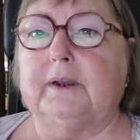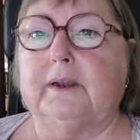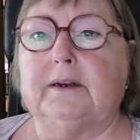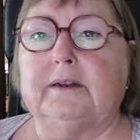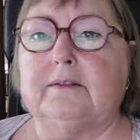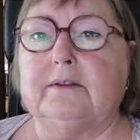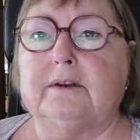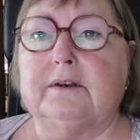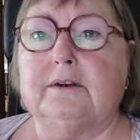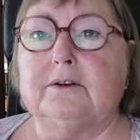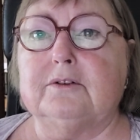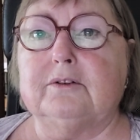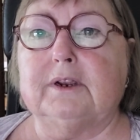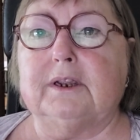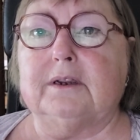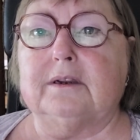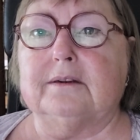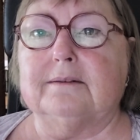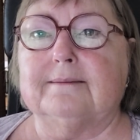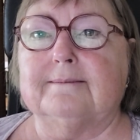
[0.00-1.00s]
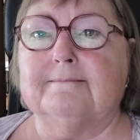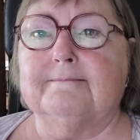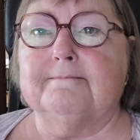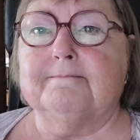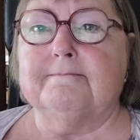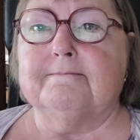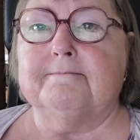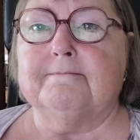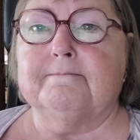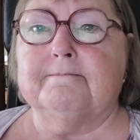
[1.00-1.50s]
anything to drink.
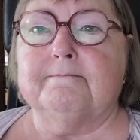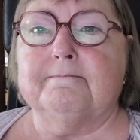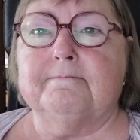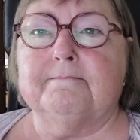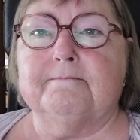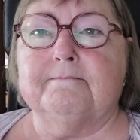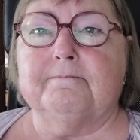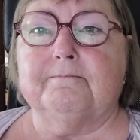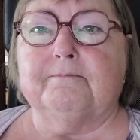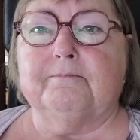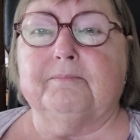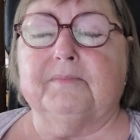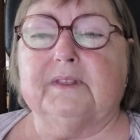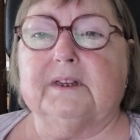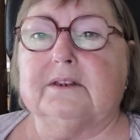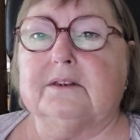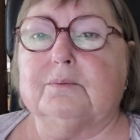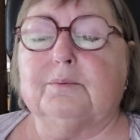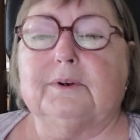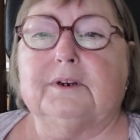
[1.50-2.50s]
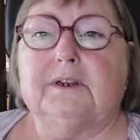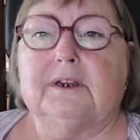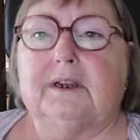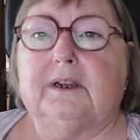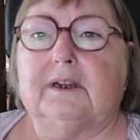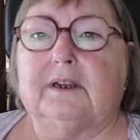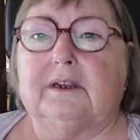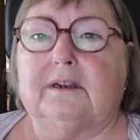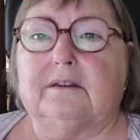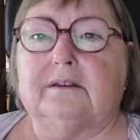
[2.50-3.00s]
That's what it
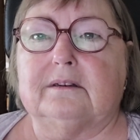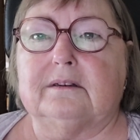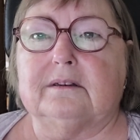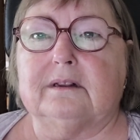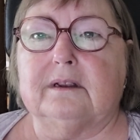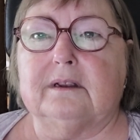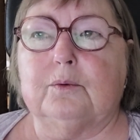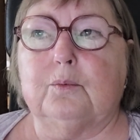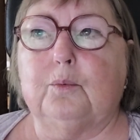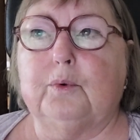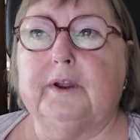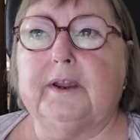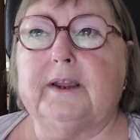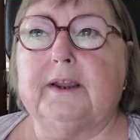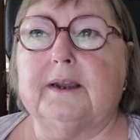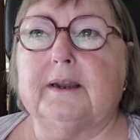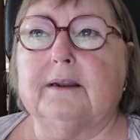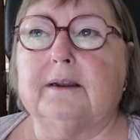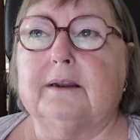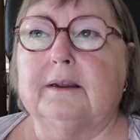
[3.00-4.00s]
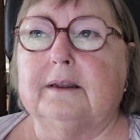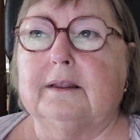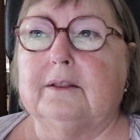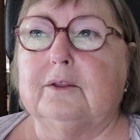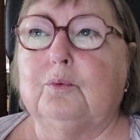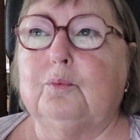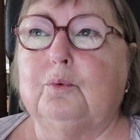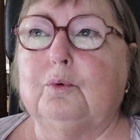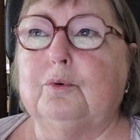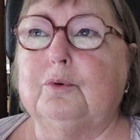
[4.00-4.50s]
is. It's like
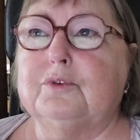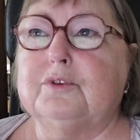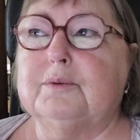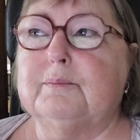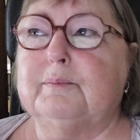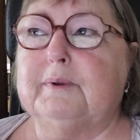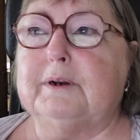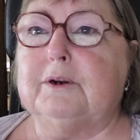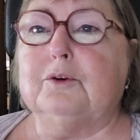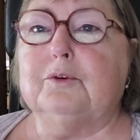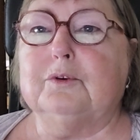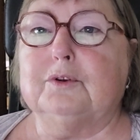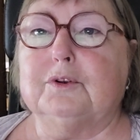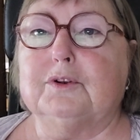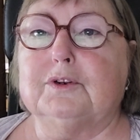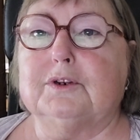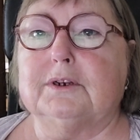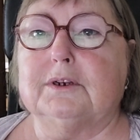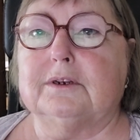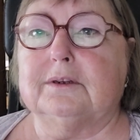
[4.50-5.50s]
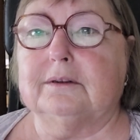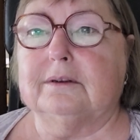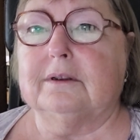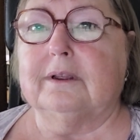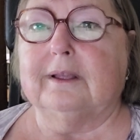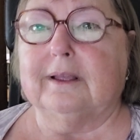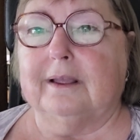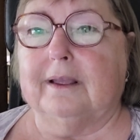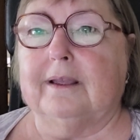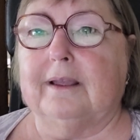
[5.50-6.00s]
the water belongs to
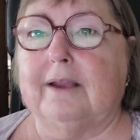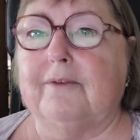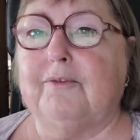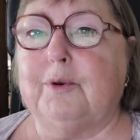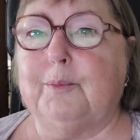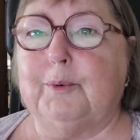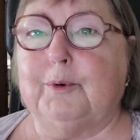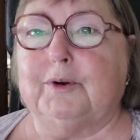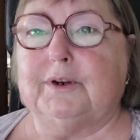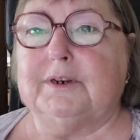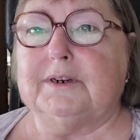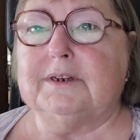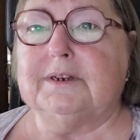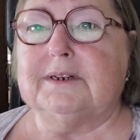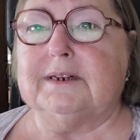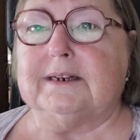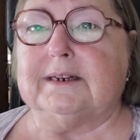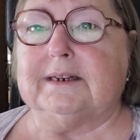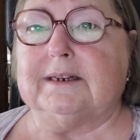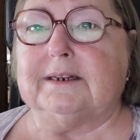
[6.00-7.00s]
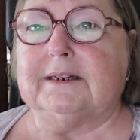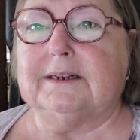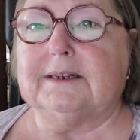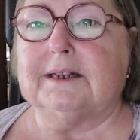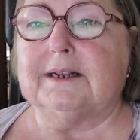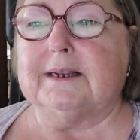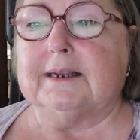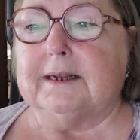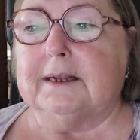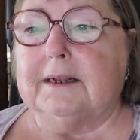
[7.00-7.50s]
everybody, doesn't it? It's
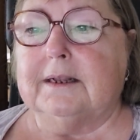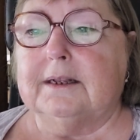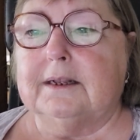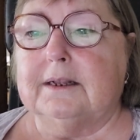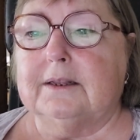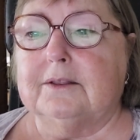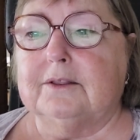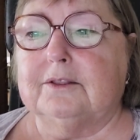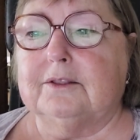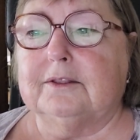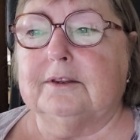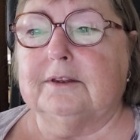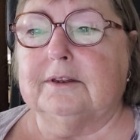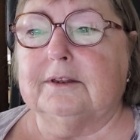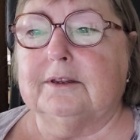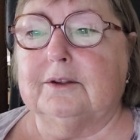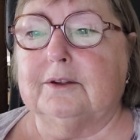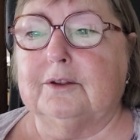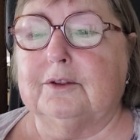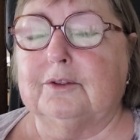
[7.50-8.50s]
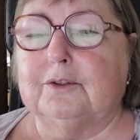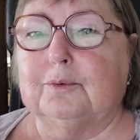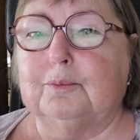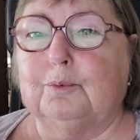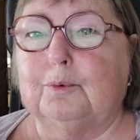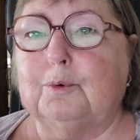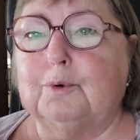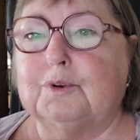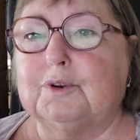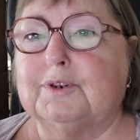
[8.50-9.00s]
like the
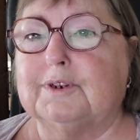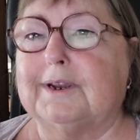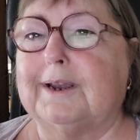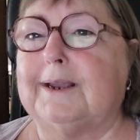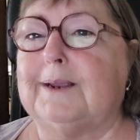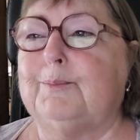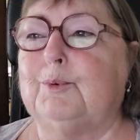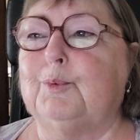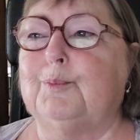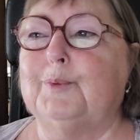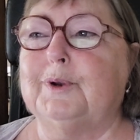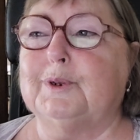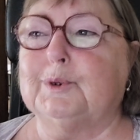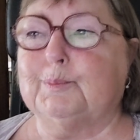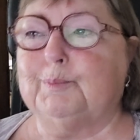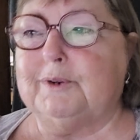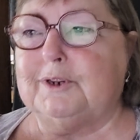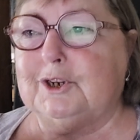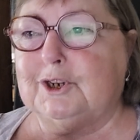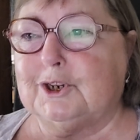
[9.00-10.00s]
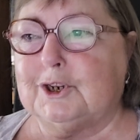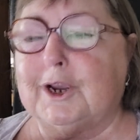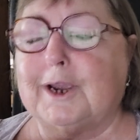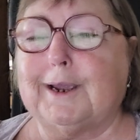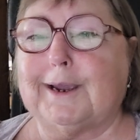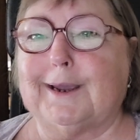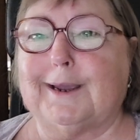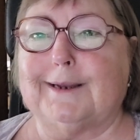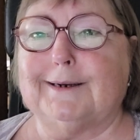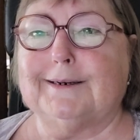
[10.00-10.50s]
water table must be
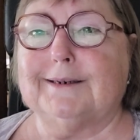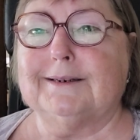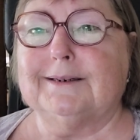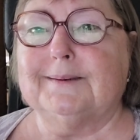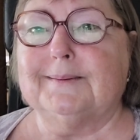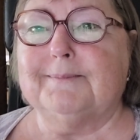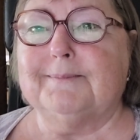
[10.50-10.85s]
shared